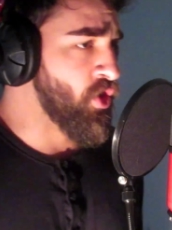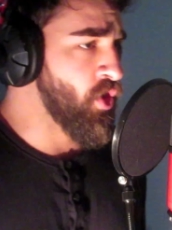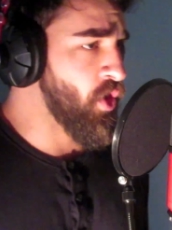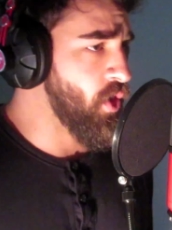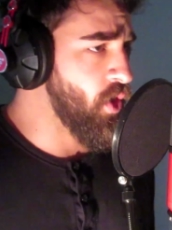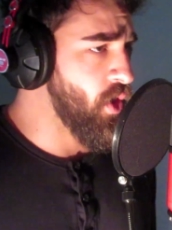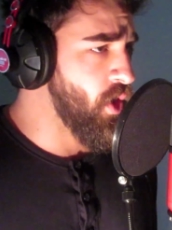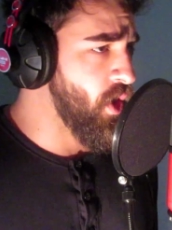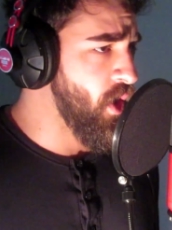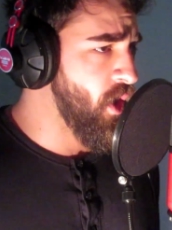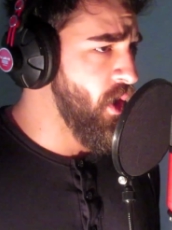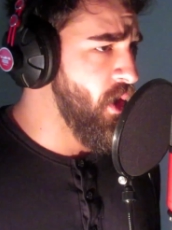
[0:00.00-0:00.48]

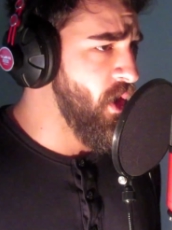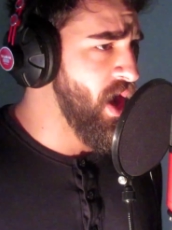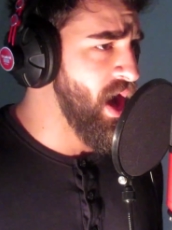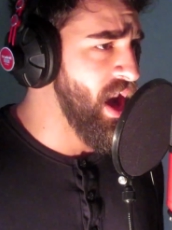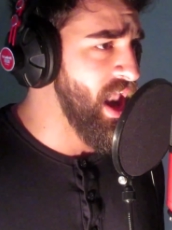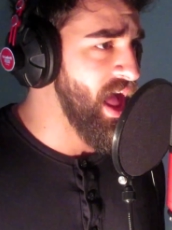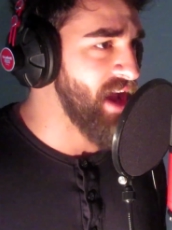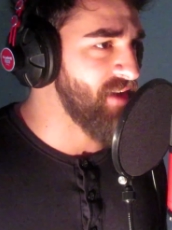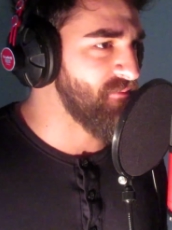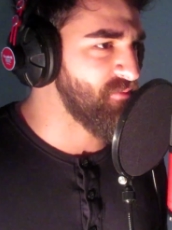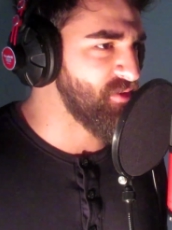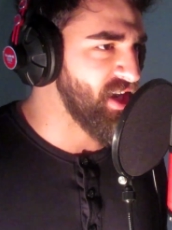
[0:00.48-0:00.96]
Oh,
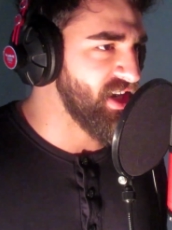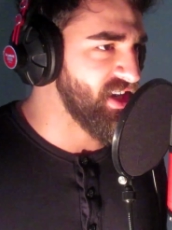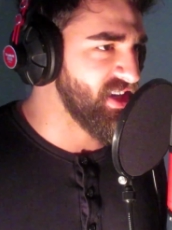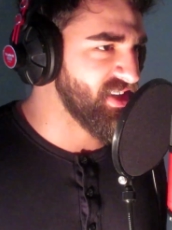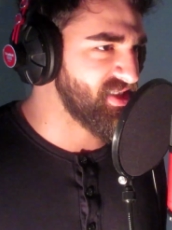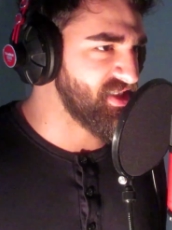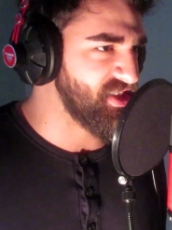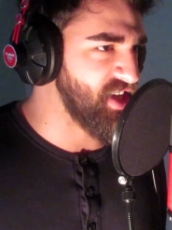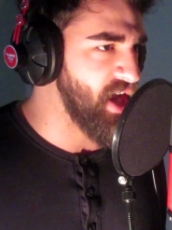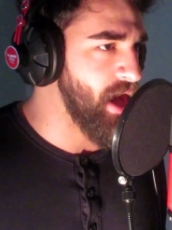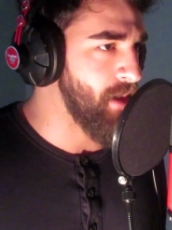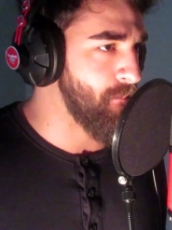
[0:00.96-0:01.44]
life can
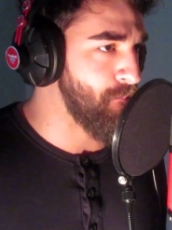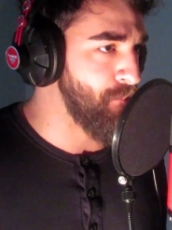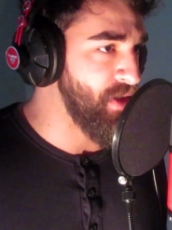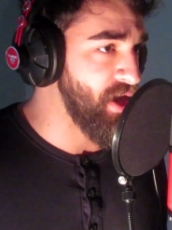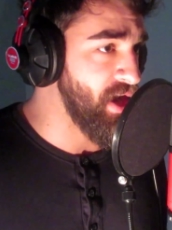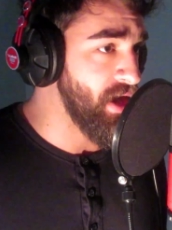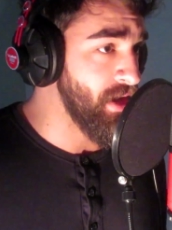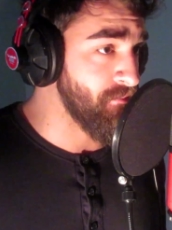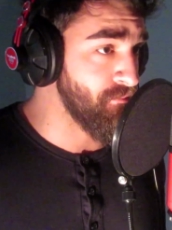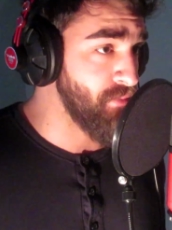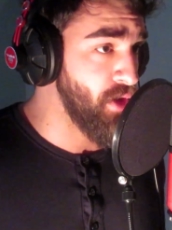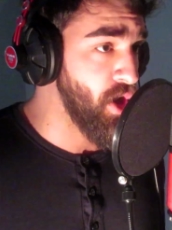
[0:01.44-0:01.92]
escape
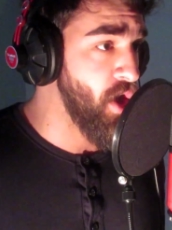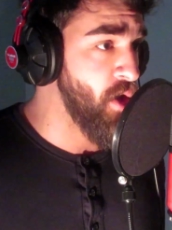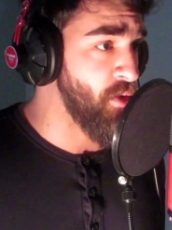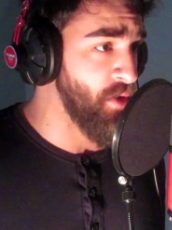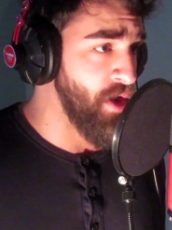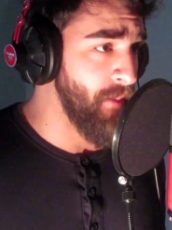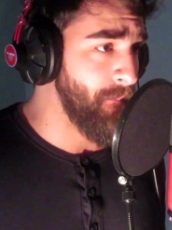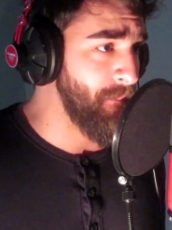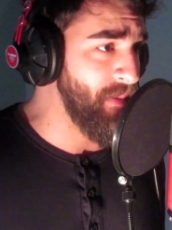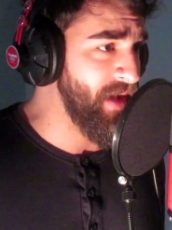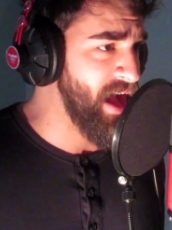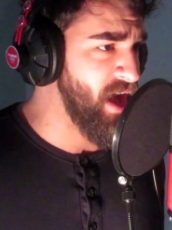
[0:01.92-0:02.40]
being blown
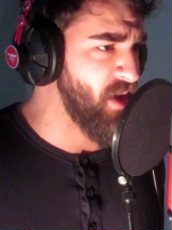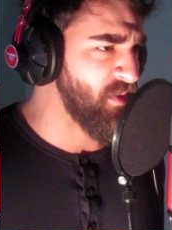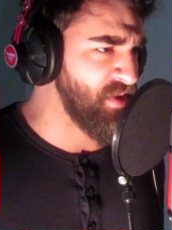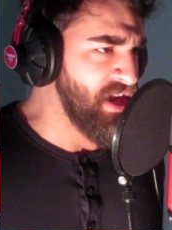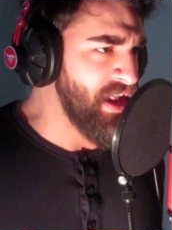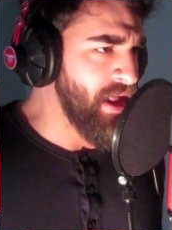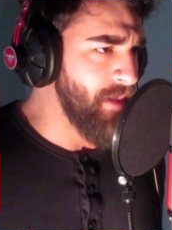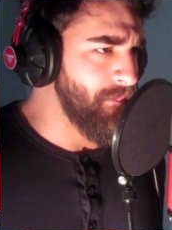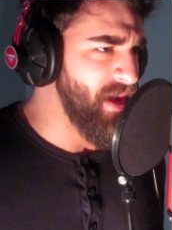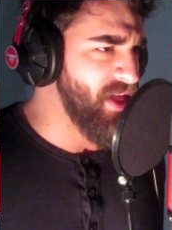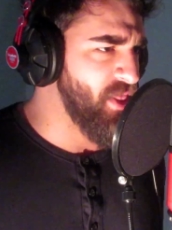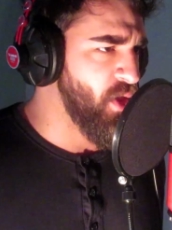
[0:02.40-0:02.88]
about
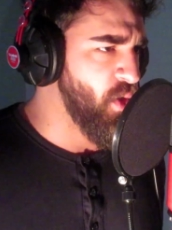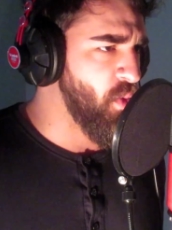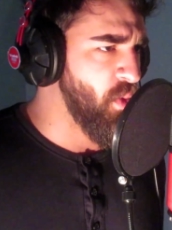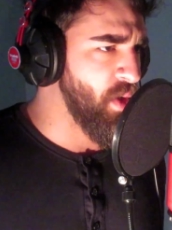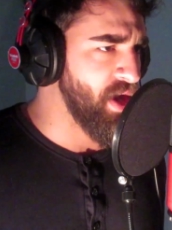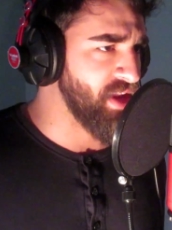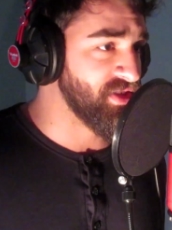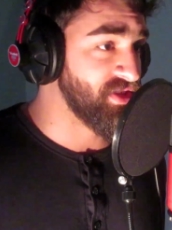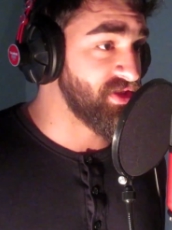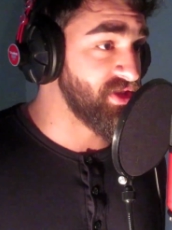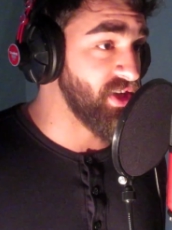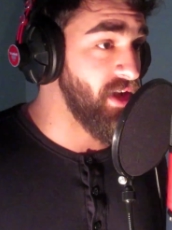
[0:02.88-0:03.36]
by the
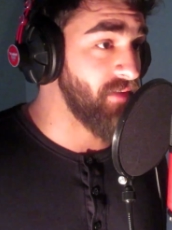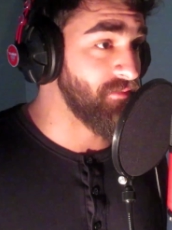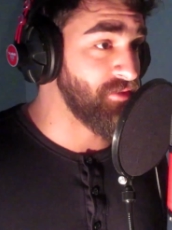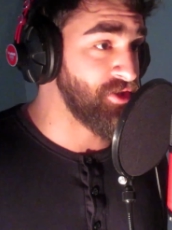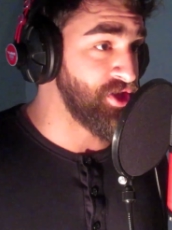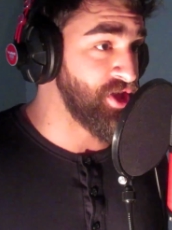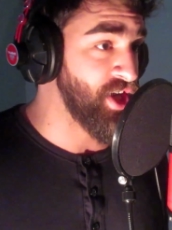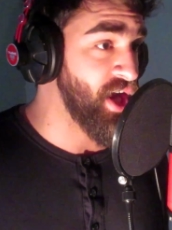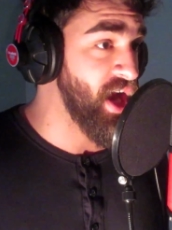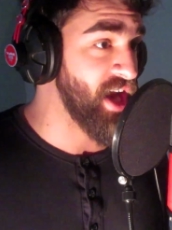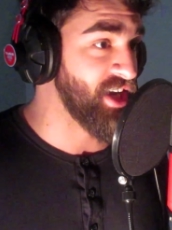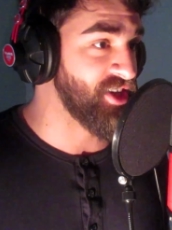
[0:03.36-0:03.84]
winds of
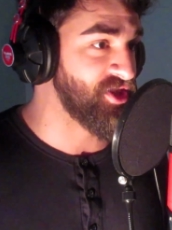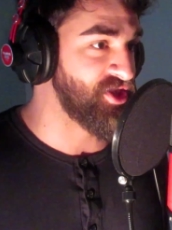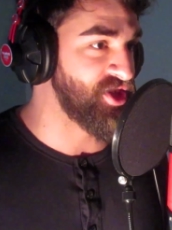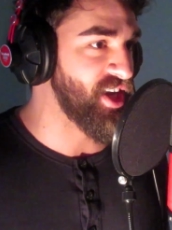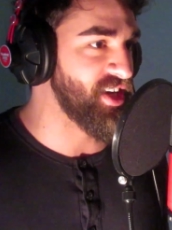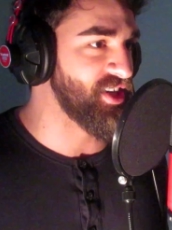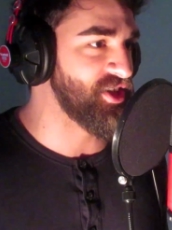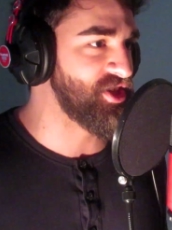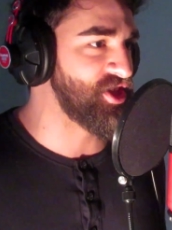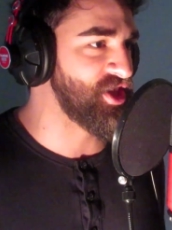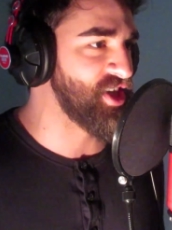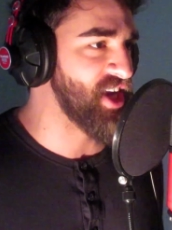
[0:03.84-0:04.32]
change
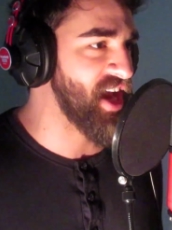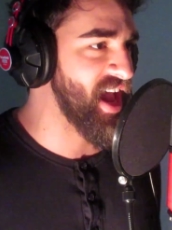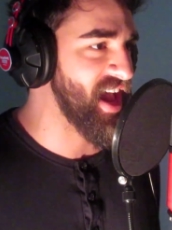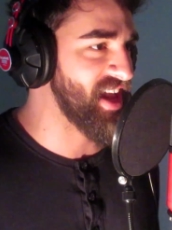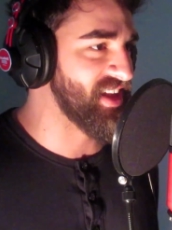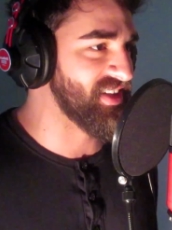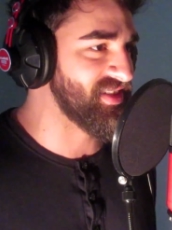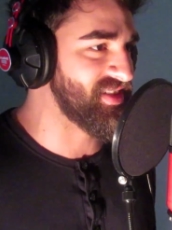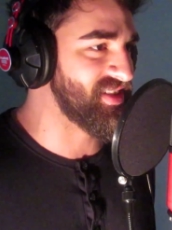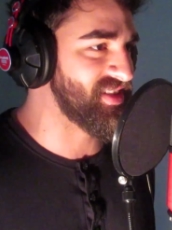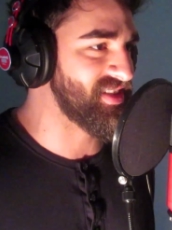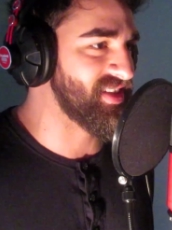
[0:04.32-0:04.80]
and
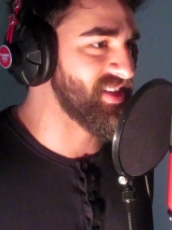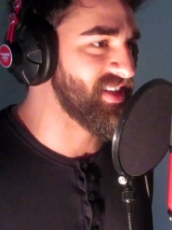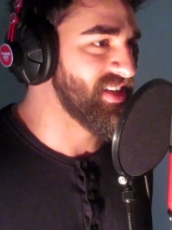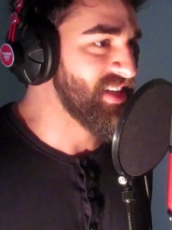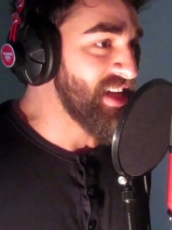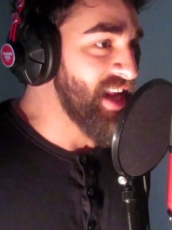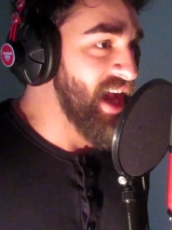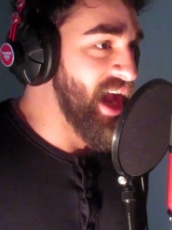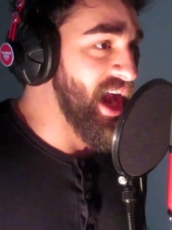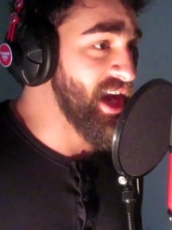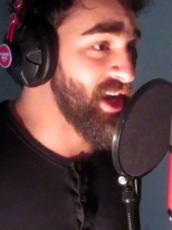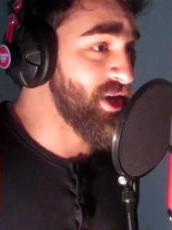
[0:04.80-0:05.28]
chance.
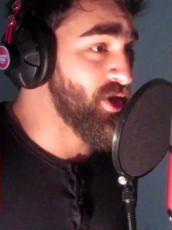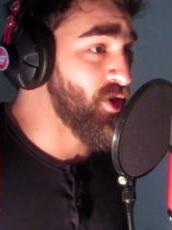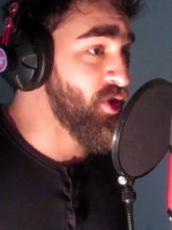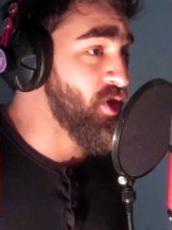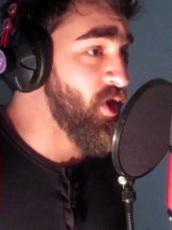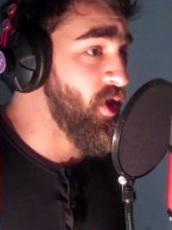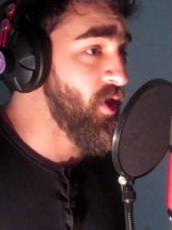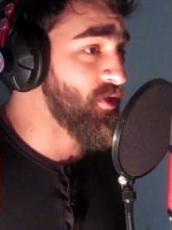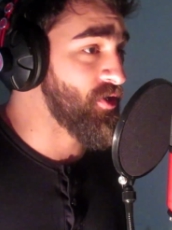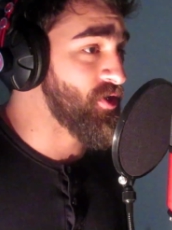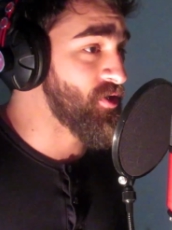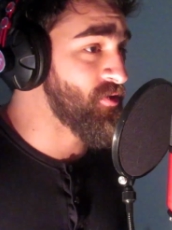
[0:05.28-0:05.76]
And
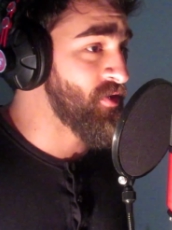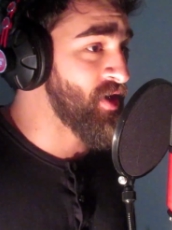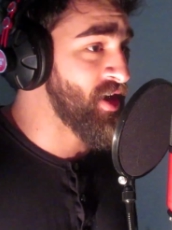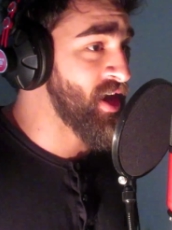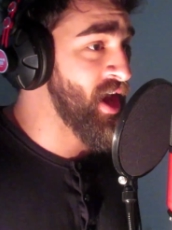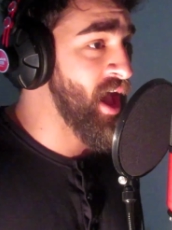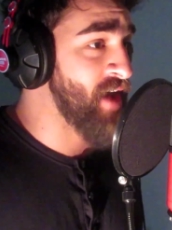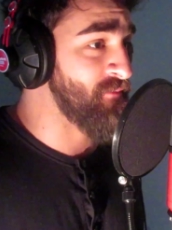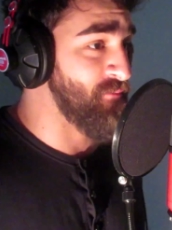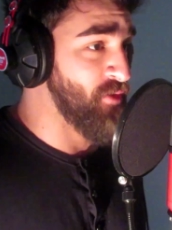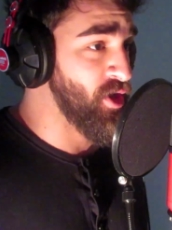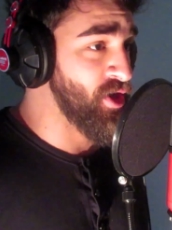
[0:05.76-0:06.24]
though you
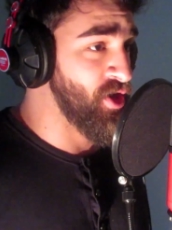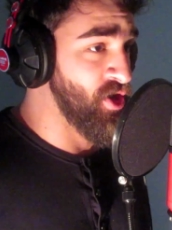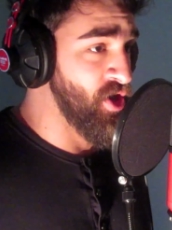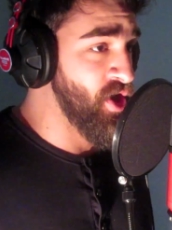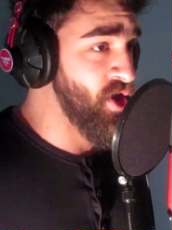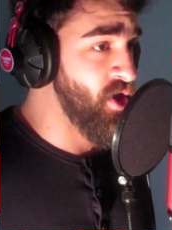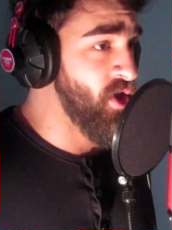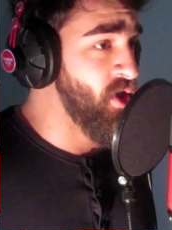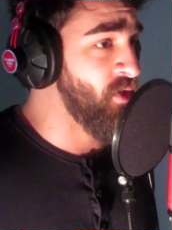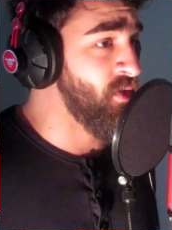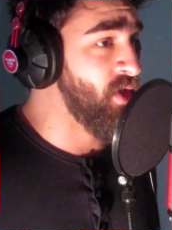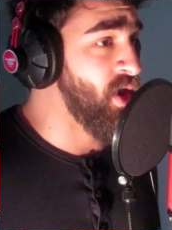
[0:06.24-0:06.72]
never
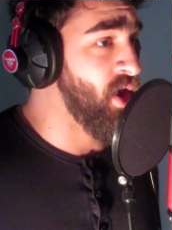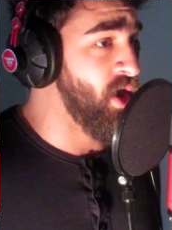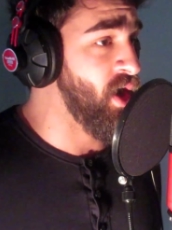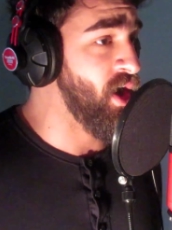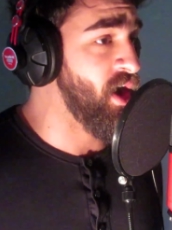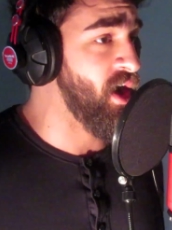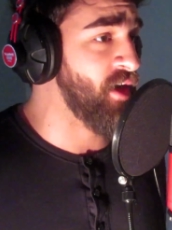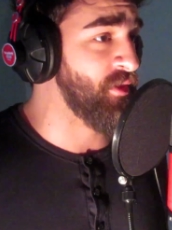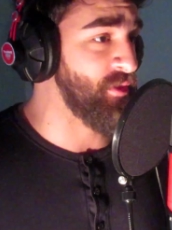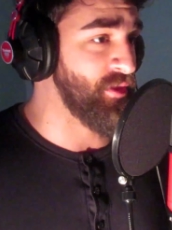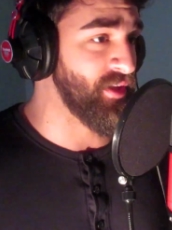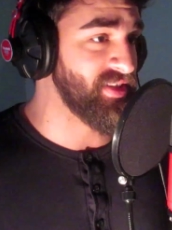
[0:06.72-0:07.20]
know
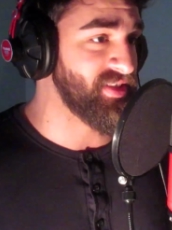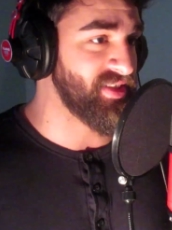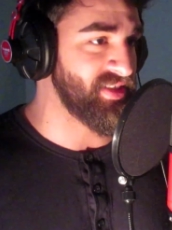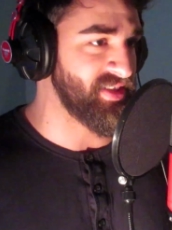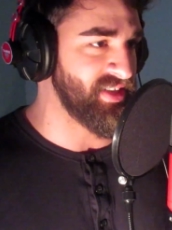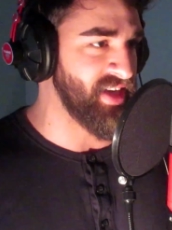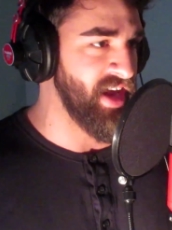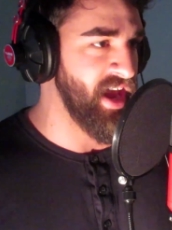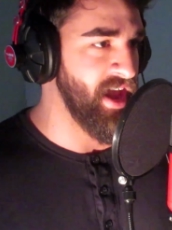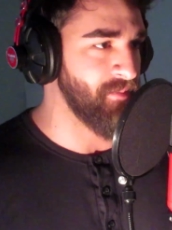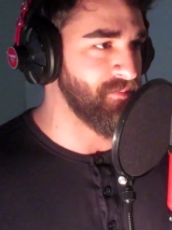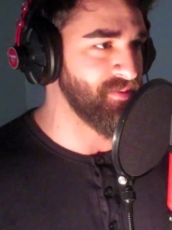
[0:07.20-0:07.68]
all the
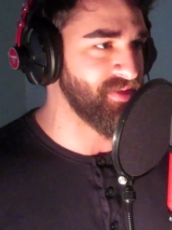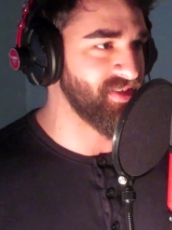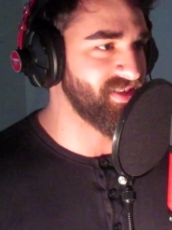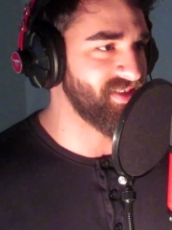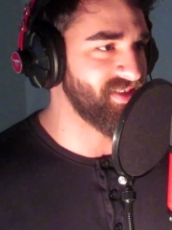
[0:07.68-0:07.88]
steps,